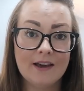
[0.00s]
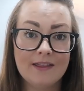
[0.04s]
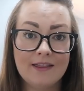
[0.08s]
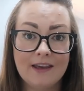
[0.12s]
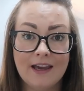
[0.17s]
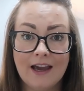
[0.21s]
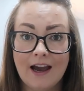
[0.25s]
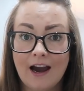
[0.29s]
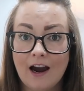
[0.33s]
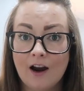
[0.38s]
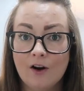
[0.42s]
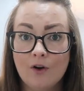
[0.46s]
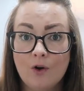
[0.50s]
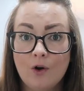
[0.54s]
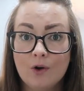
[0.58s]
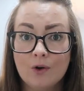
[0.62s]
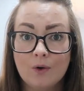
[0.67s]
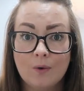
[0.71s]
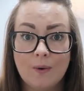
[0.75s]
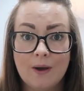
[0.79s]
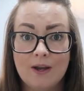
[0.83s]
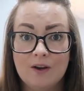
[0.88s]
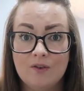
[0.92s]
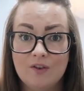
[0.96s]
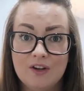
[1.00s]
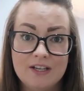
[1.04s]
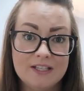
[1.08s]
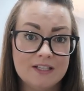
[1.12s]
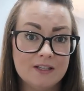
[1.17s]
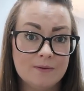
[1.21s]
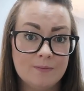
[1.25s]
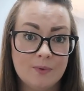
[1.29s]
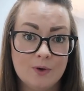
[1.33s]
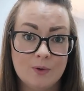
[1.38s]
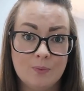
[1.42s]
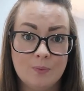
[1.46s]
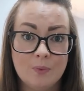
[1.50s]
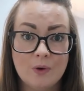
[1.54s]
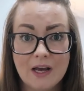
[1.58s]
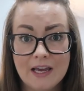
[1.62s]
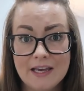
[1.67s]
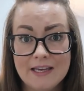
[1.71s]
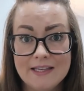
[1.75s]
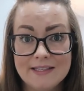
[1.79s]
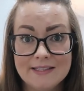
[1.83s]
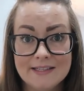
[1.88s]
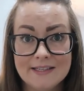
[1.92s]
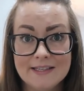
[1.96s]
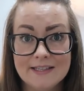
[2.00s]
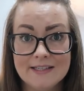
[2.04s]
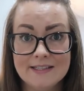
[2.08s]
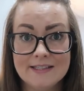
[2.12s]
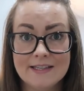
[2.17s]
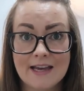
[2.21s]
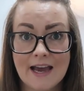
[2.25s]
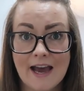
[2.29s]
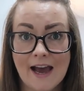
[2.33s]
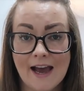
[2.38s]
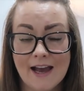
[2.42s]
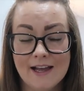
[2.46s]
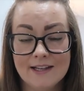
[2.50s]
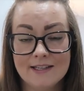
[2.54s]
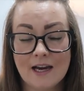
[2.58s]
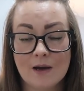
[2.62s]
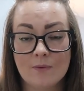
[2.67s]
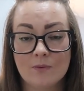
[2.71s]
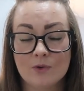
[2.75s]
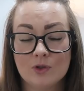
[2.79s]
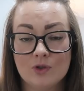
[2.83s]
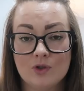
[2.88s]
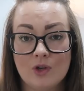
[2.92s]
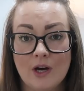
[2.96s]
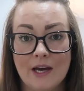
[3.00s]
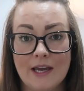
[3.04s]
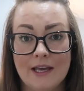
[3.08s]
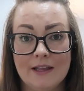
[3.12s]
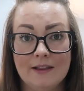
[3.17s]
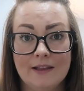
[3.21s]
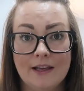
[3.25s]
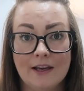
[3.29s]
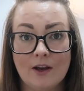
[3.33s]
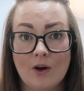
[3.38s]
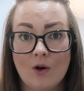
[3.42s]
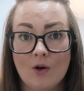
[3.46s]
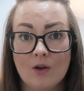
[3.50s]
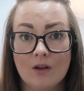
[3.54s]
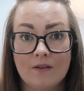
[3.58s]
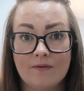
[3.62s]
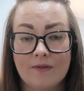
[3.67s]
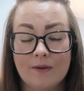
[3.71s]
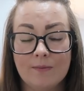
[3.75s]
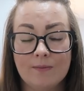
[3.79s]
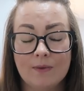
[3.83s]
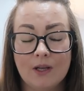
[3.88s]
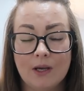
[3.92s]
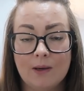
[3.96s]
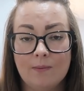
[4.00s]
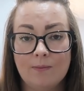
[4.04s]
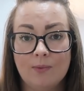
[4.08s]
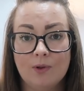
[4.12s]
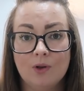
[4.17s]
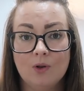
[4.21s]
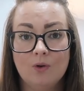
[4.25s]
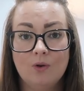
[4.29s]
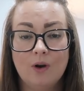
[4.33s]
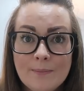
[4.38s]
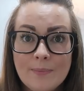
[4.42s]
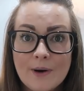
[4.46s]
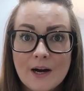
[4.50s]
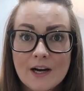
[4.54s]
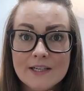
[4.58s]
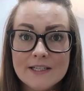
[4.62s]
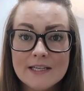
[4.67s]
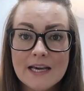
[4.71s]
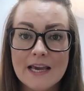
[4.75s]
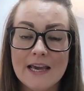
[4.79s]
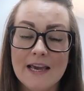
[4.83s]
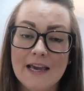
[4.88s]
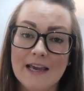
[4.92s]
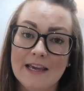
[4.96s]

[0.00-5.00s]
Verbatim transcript: They are all quite reasonable prices and I will try and link all of them down below. But